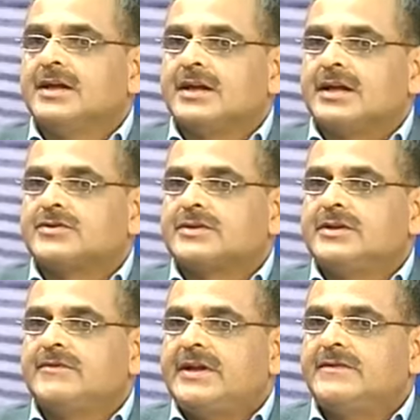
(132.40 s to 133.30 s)

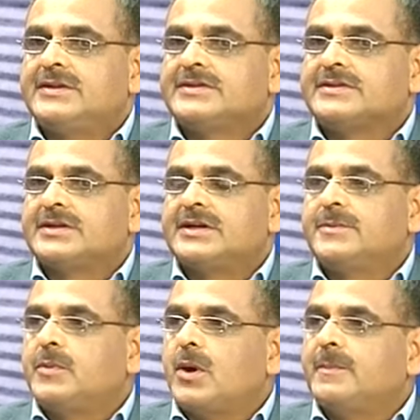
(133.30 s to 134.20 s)
Actually, when we study
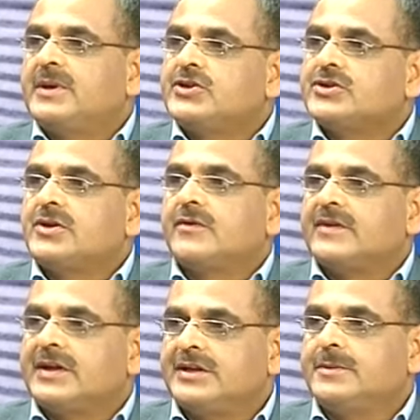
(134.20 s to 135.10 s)
population of
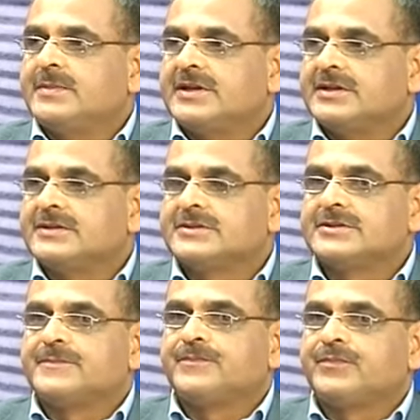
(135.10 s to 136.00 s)
any place,
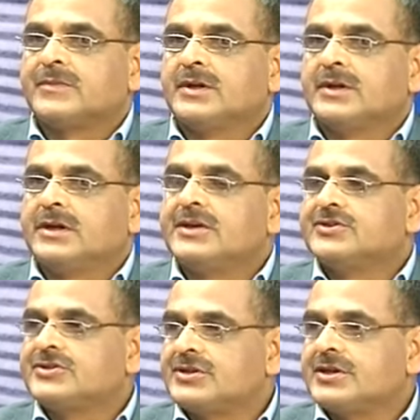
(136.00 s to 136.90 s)
its
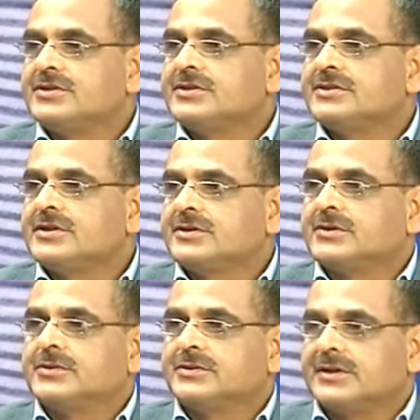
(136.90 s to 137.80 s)
changes in
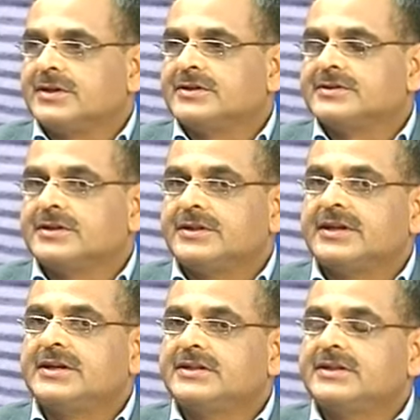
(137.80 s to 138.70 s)
growth rates,
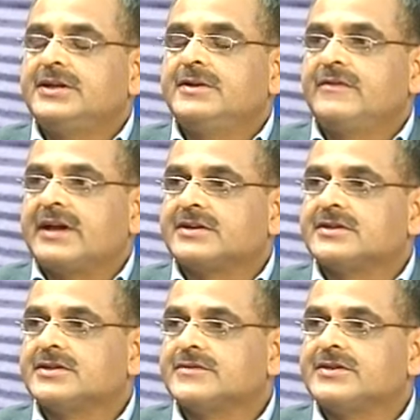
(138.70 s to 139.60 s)
there are three
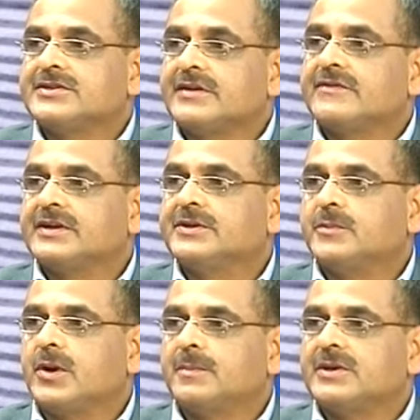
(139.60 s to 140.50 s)
factors which affect the
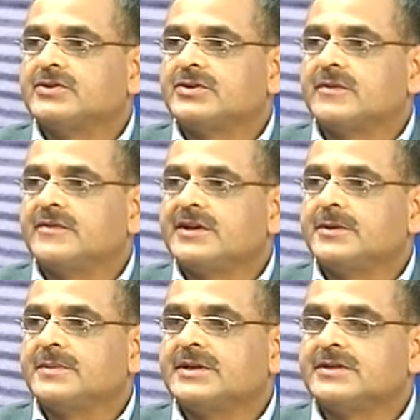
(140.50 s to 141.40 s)
population of any
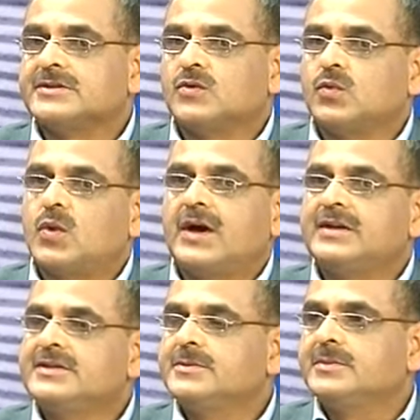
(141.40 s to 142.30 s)
place. One
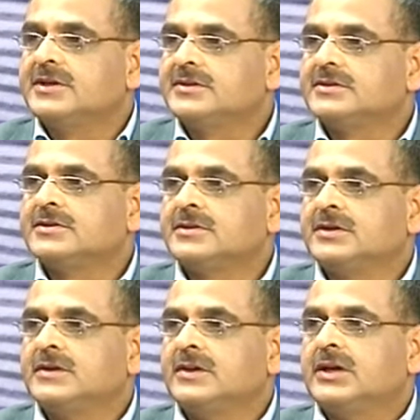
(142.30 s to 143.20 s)
is the births,
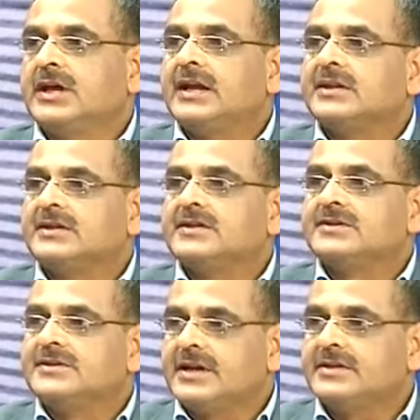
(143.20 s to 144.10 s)
another is
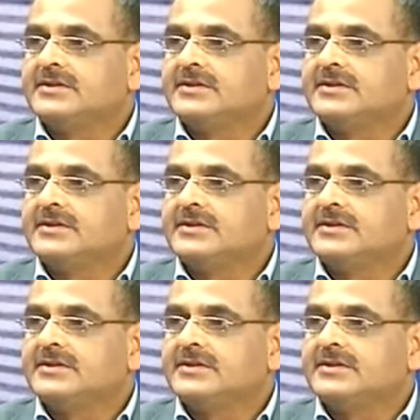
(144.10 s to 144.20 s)
deaths,